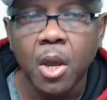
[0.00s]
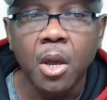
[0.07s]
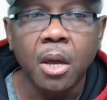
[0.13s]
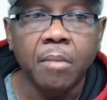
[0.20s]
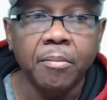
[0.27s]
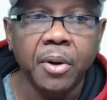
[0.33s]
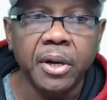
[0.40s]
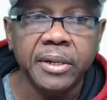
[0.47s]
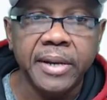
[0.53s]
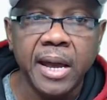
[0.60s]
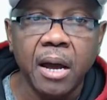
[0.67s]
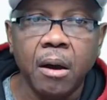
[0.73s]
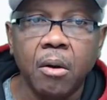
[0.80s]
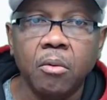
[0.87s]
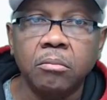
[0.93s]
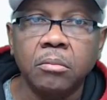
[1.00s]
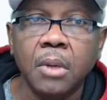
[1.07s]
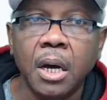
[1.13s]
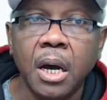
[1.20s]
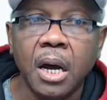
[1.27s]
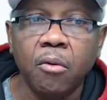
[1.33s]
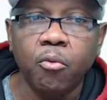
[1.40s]
But now
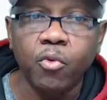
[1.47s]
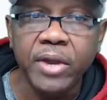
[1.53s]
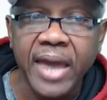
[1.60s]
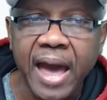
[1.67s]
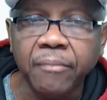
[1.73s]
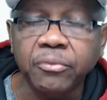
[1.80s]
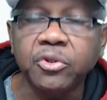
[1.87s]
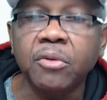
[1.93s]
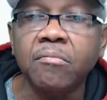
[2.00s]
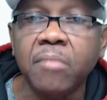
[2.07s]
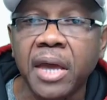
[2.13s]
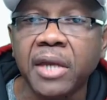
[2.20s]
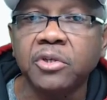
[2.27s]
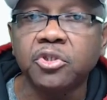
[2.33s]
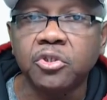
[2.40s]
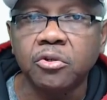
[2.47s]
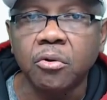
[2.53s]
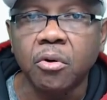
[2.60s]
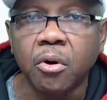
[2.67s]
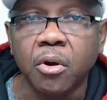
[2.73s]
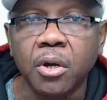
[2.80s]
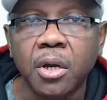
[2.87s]
uh, we have to make
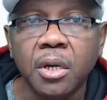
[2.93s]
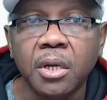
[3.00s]
sure